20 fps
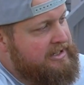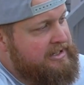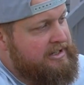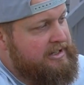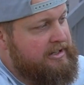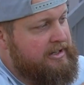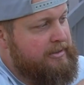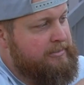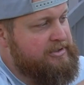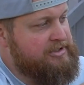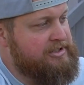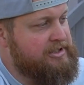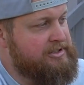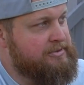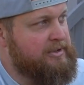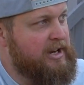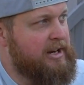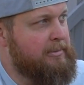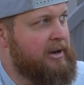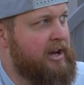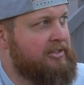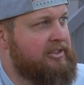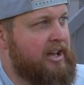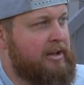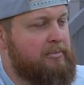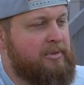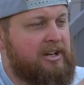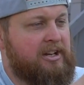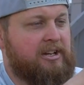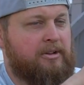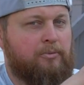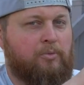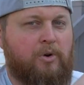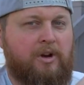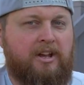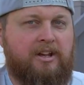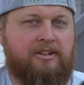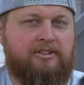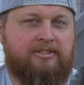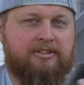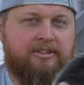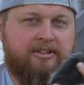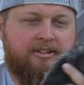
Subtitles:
and she's right about that medium weight,